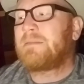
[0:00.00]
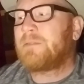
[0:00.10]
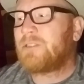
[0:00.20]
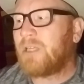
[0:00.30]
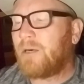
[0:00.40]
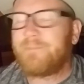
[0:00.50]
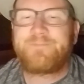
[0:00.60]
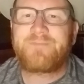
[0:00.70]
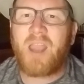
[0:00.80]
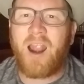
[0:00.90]
So,
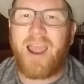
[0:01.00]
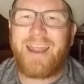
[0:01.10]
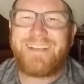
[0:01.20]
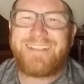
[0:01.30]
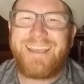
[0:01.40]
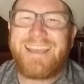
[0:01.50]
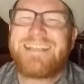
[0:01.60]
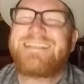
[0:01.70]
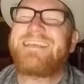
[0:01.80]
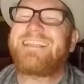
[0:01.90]
all right.
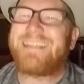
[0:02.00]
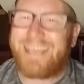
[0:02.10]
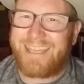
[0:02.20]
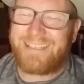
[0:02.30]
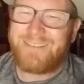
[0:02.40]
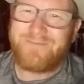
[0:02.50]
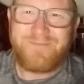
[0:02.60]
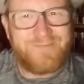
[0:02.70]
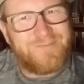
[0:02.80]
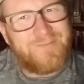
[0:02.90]
Until then,
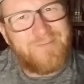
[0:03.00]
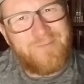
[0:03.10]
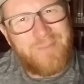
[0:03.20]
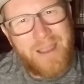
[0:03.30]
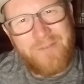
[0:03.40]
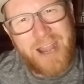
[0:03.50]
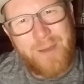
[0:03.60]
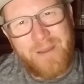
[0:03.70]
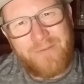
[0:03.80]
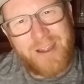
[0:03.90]
bye for now,
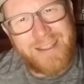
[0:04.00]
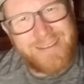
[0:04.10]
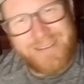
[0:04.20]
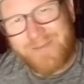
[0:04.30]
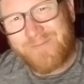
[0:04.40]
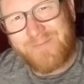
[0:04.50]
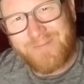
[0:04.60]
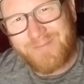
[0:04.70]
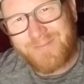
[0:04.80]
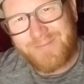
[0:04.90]
my friends.
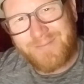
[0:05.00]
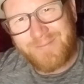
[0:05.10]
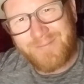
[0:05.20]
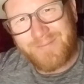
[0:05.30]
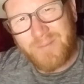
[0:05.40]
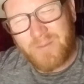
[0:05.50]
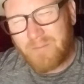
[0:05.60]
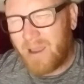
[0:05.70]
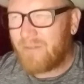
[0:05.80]
My